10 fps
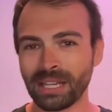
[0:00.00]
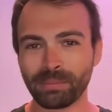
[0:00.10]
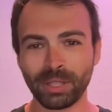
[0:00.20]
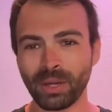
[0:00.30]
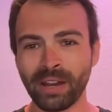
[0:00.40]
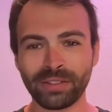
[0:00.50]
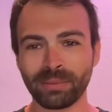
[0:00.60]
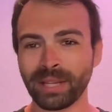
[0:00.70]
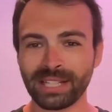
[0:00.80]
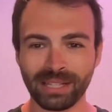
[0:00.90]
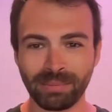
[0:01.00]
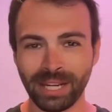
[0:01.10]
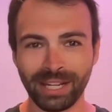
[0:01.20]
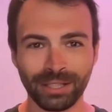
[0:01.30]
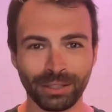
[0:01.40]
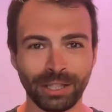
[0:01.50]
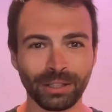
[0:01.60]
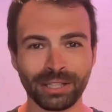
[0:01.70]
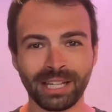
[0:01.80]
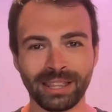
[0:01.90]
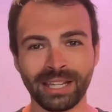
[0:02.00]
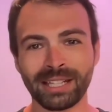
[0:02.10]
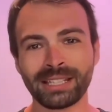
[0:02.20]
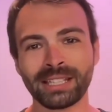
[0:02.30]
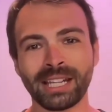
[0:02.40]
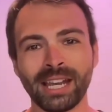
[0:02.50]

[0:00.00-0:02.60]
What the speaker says: But you have some landing page that looks like this,